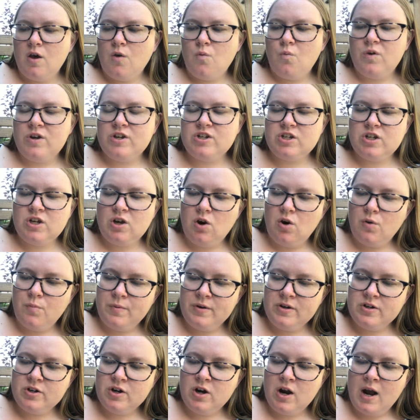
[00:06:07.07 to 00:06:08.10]
When she
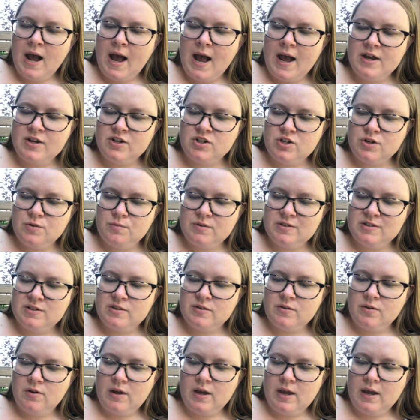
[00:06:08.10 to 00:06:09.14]
opened her eyes, she was
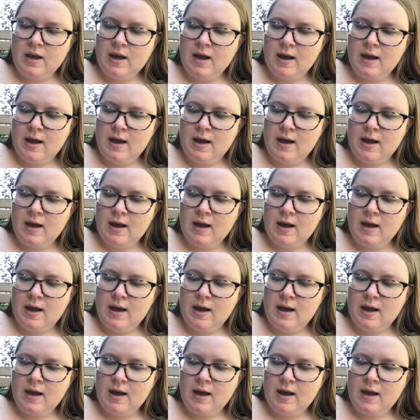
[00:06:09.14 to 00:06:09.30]
looking